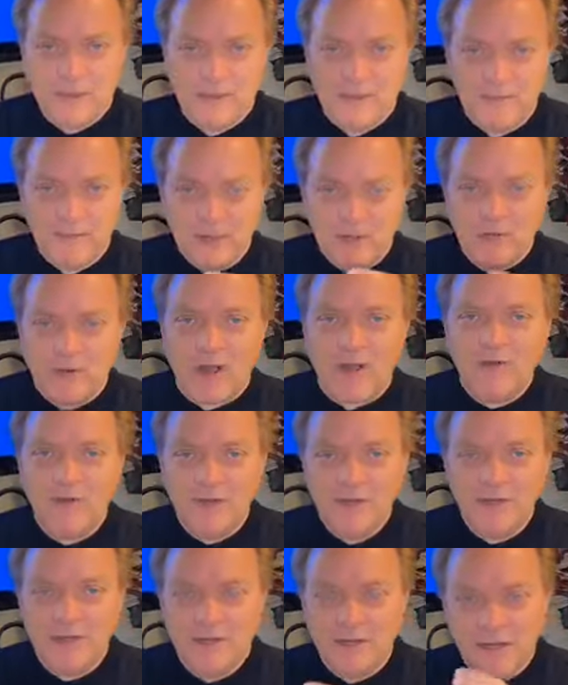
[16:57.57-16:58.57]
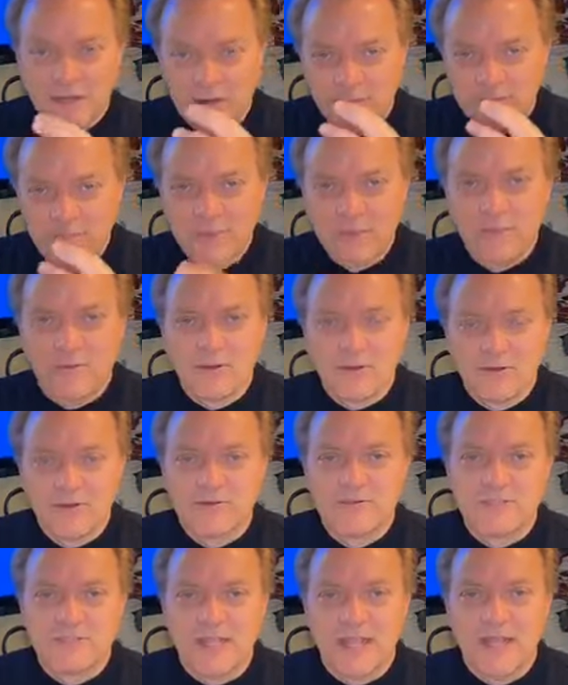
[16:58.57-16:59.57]
Be grounded in a biblical
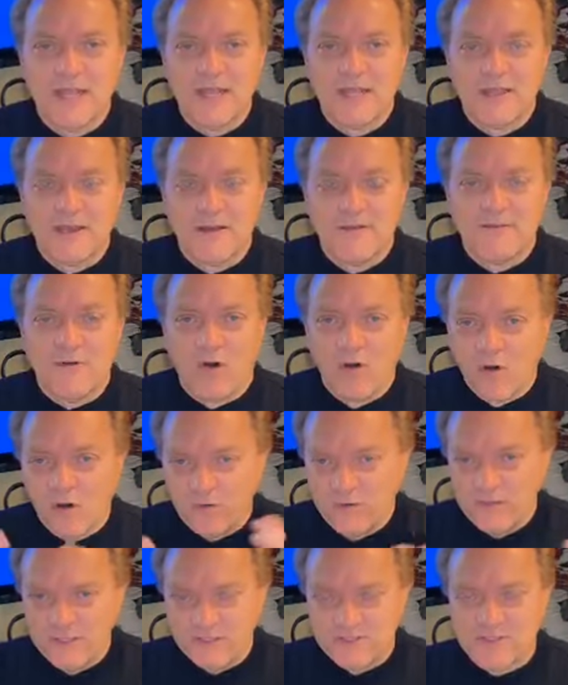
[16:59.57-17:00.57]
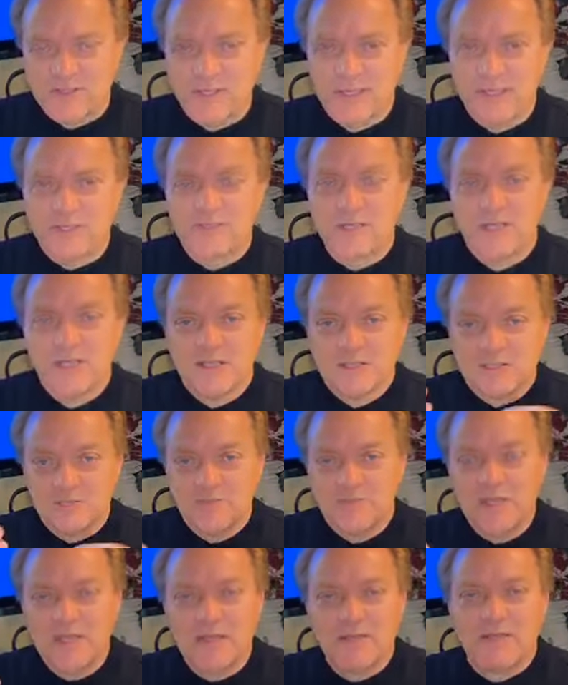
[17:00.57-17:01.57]
understanding of all these things.
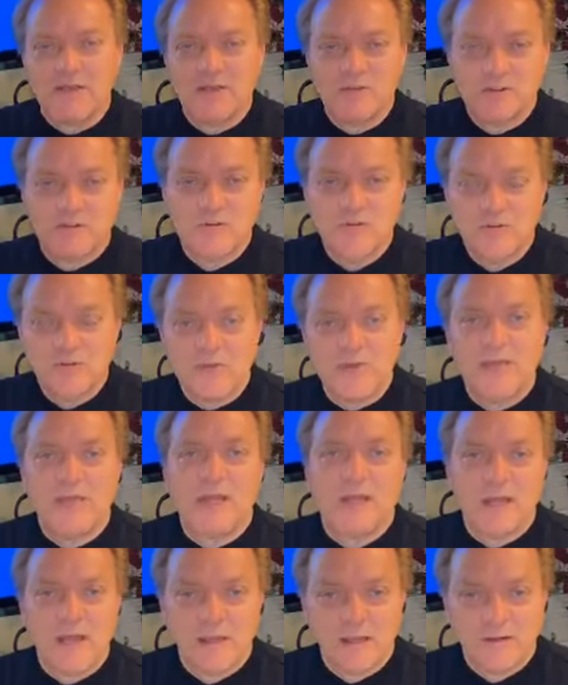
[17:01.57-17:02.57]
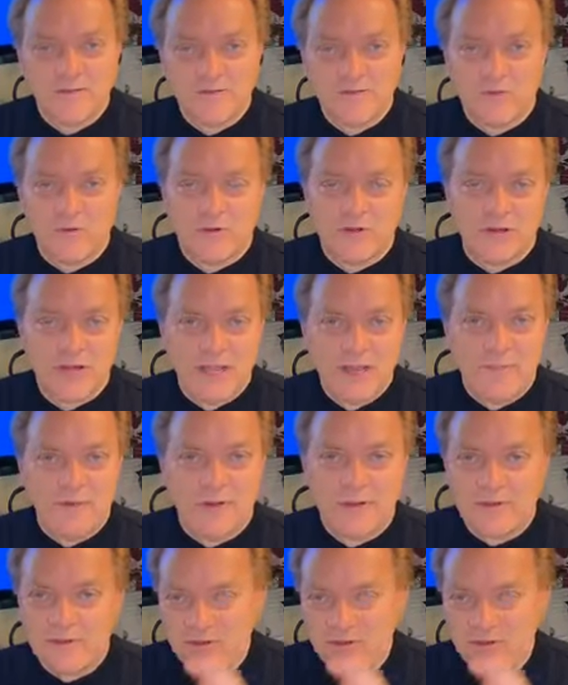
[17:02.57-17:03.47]
Speak the truth in love toward neighbor.